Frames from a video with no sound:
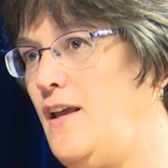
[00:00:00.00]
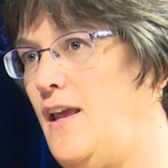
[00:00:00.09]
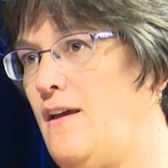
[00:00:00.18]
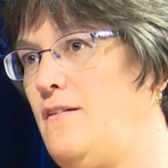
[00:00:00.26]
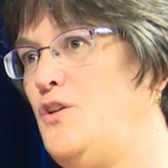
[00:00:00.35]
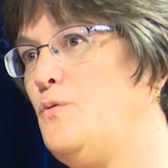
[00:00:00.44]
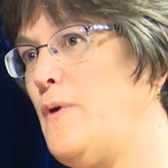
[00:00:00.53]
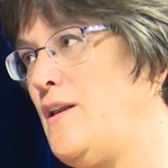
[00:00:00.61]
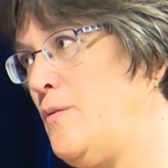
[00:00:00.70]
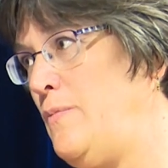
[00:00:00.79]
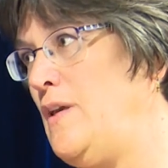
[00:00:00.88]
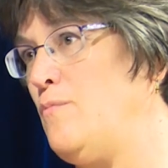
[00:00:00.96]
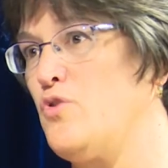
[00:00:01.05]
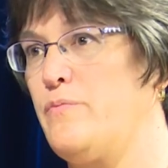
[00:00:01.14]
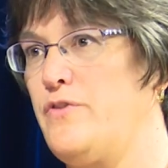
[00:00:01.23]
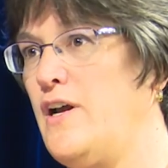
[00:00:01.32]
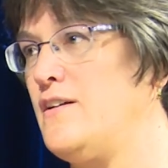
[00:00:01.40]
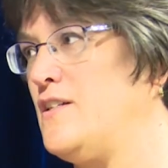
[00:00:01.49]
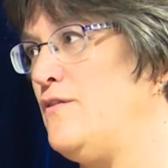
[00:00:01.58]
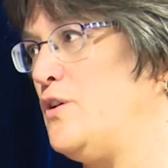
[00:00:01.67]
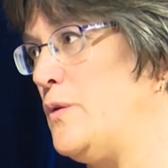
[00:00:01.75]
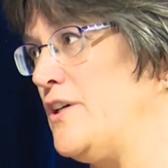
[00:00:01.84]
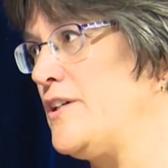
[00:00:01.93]
and you wind up being more productive
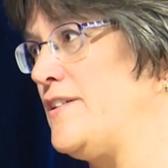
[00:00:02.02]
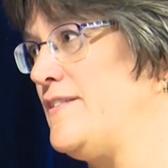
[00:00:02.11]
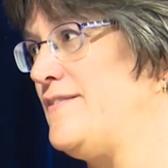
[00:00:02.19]
at work.